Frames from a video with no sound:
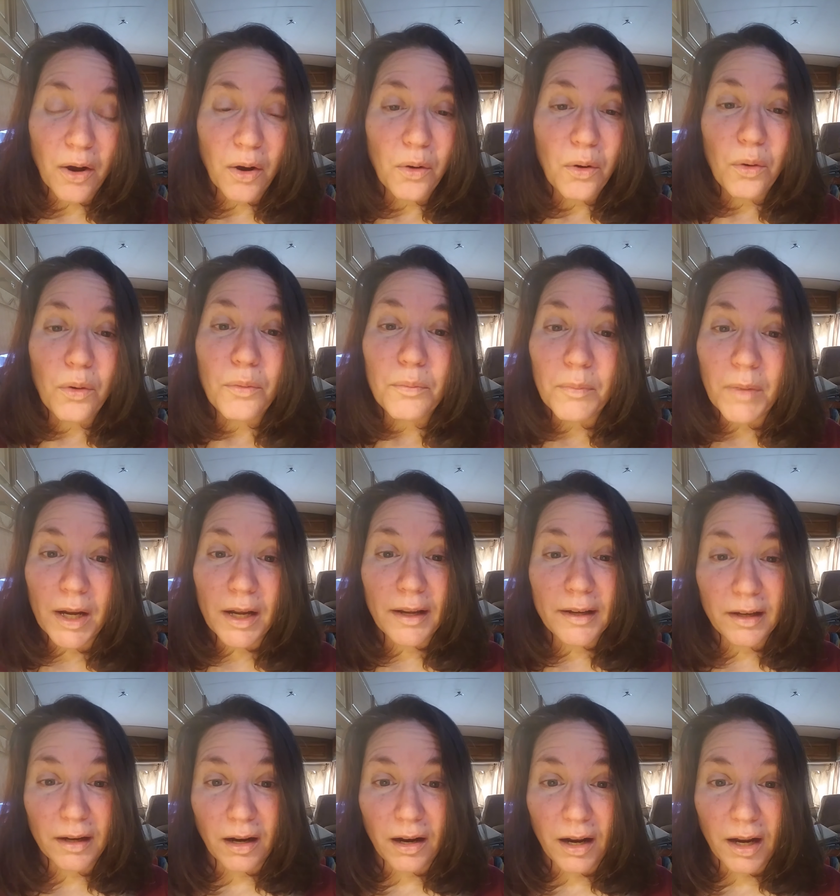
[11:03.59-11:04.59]
Oh my
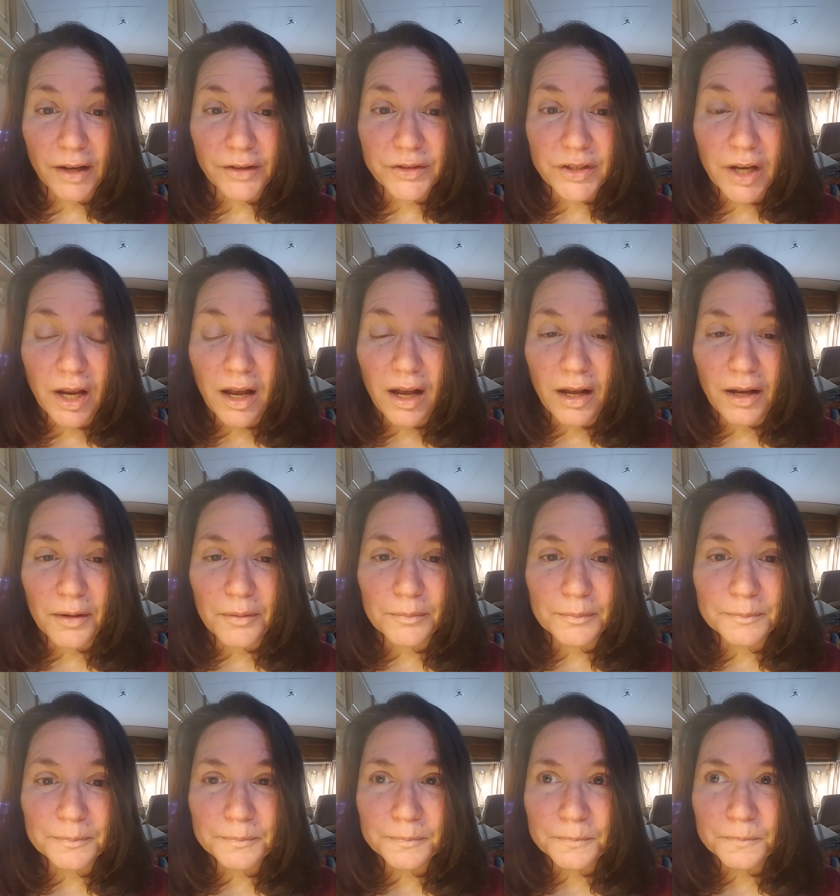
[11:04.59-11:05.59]
gosh.
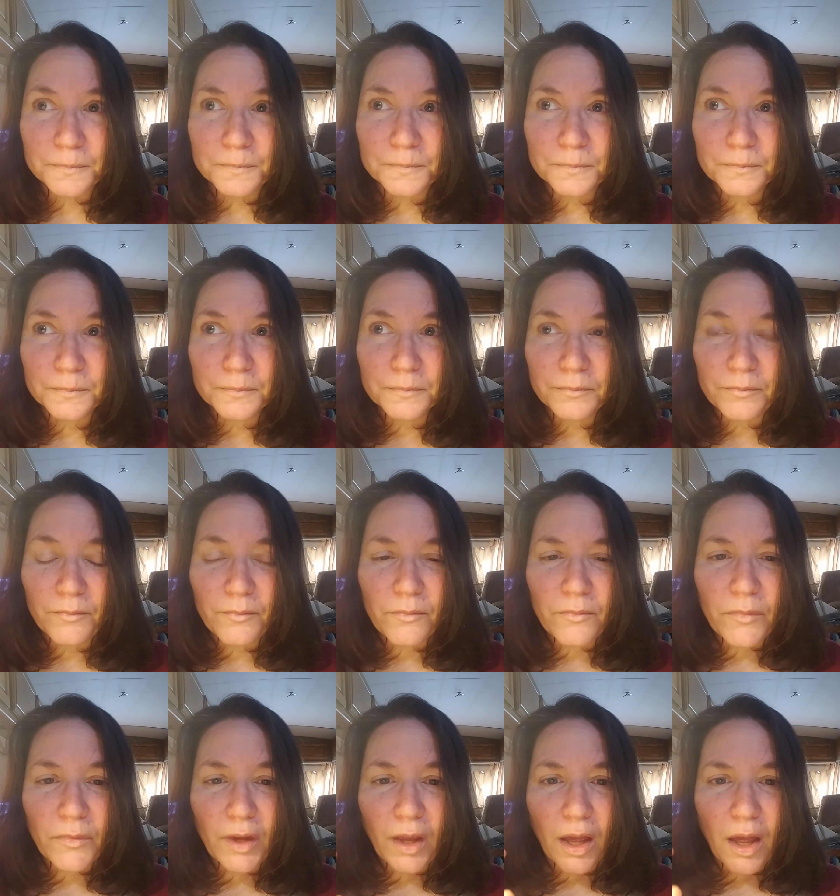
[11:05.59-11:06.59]
Um
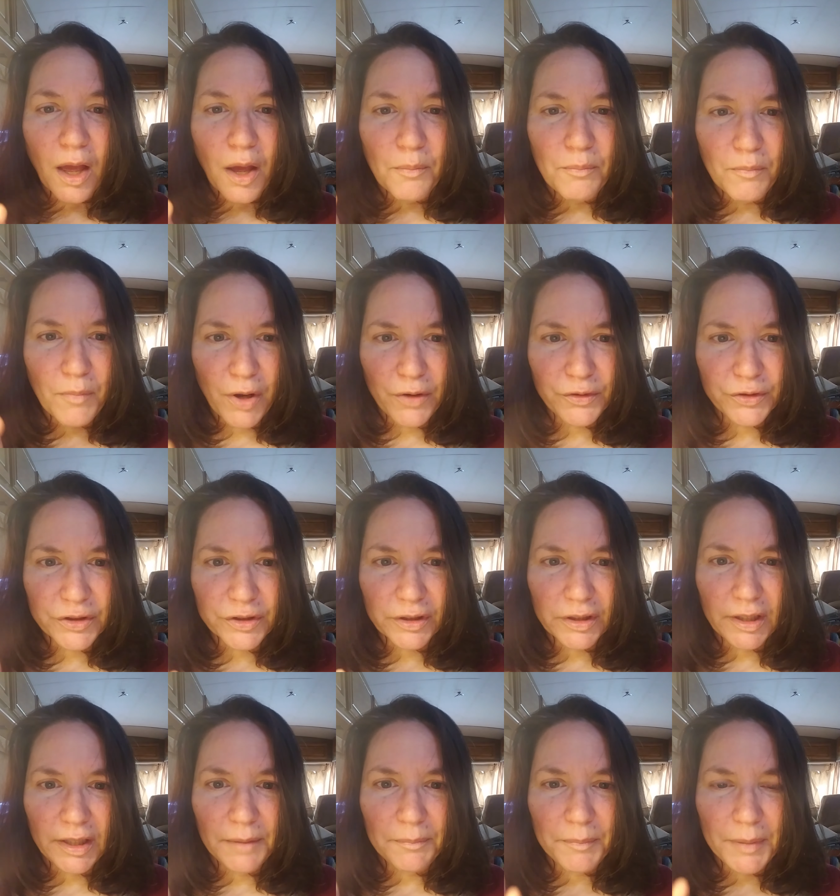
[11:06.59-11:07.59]

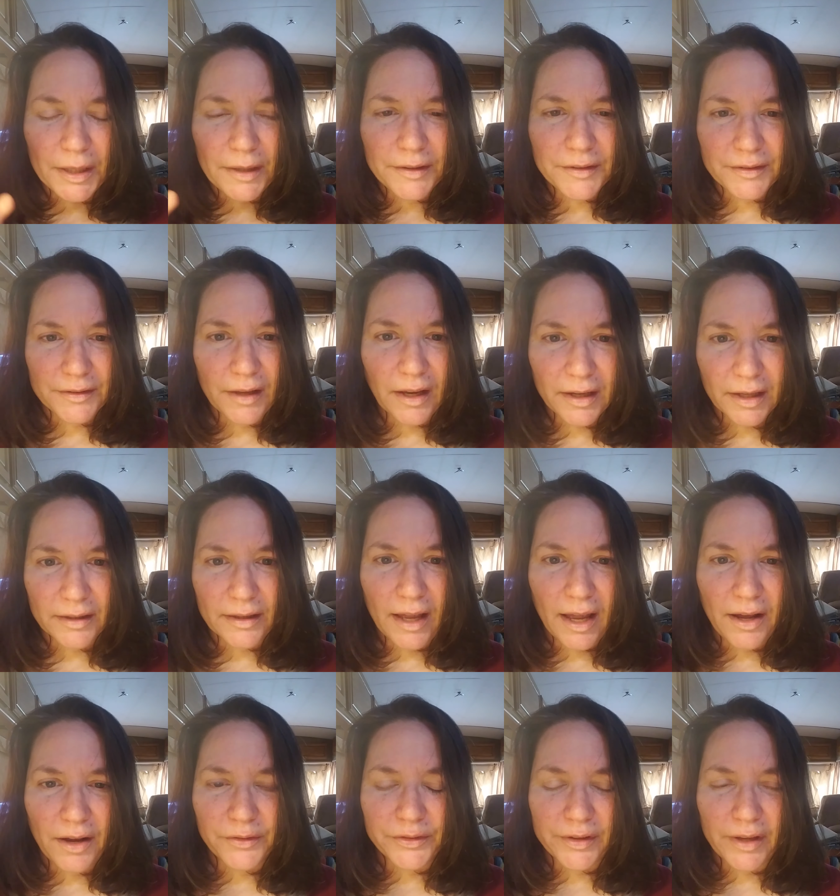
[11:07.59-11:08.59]
emotionally being stuck in the
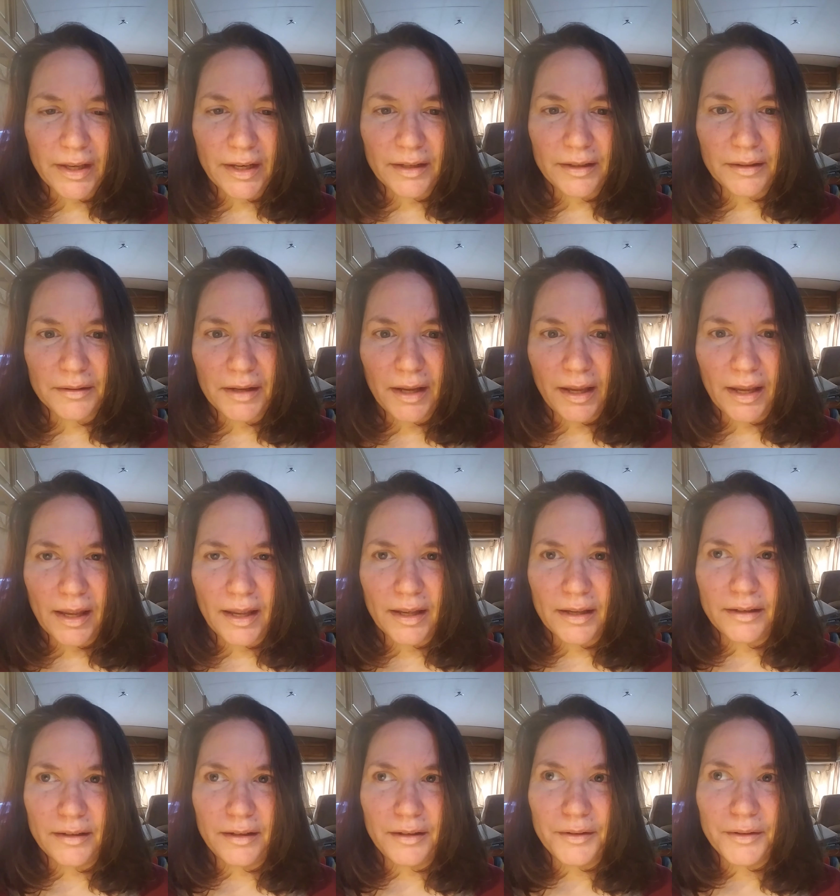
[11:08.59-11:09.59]
house and
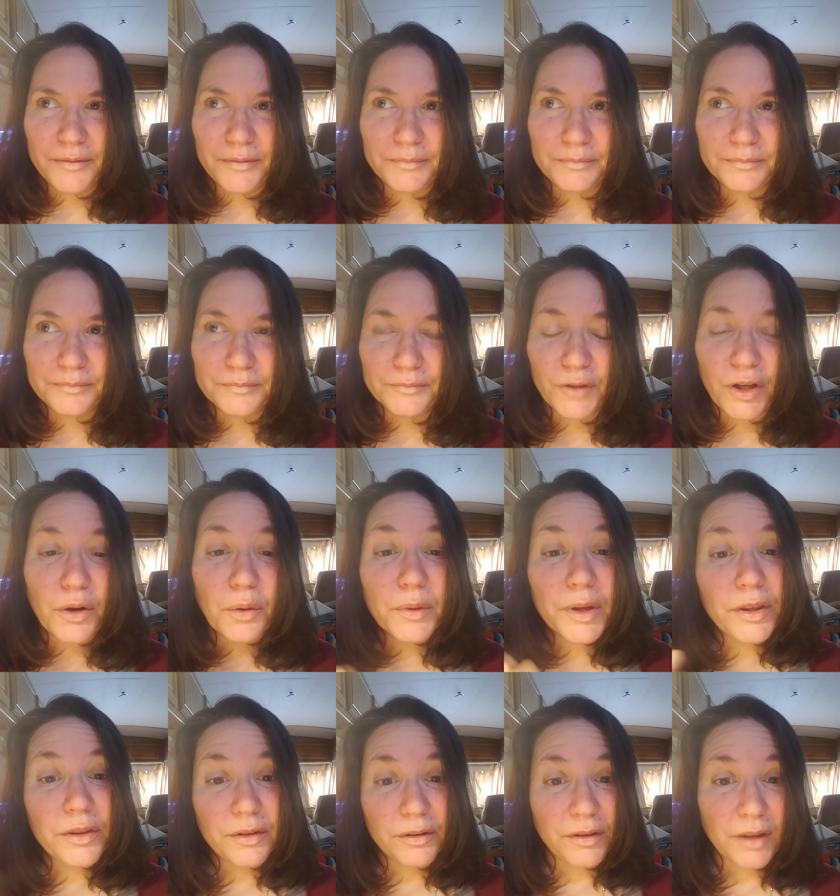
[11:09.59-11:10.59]
and
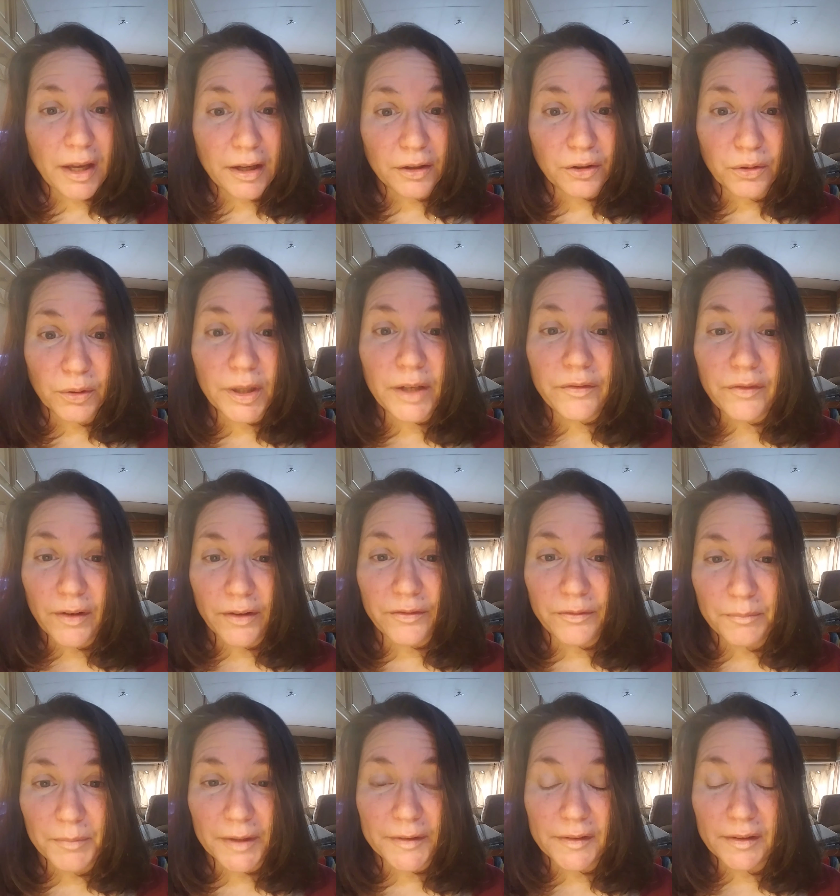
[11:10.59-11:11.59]
going through that grief of
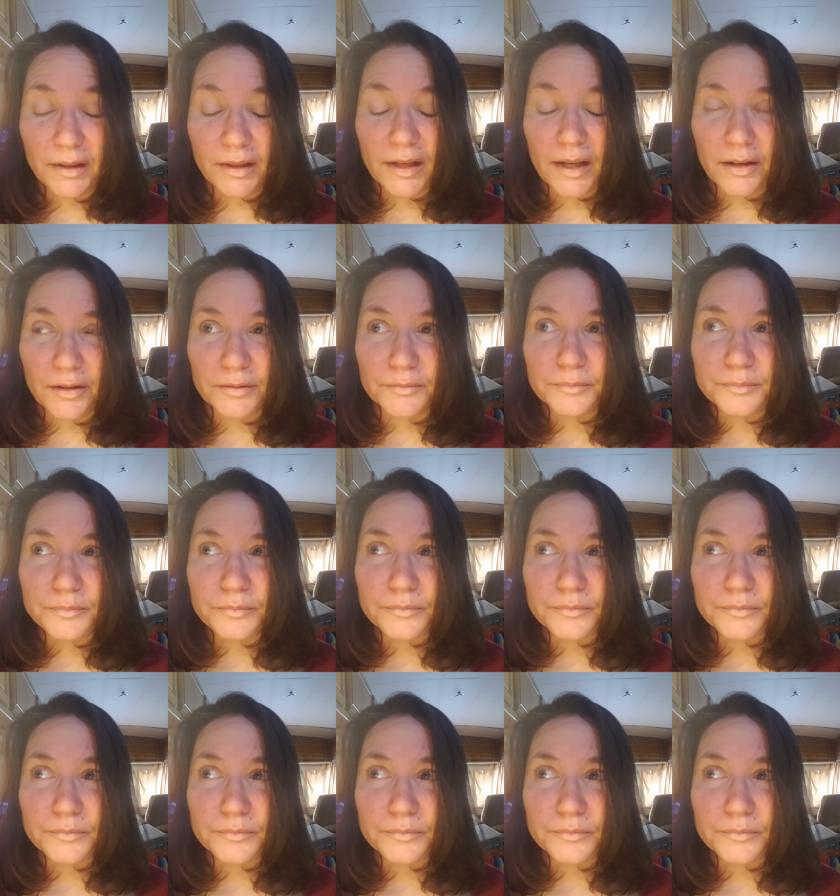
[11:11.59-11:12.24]
missing out.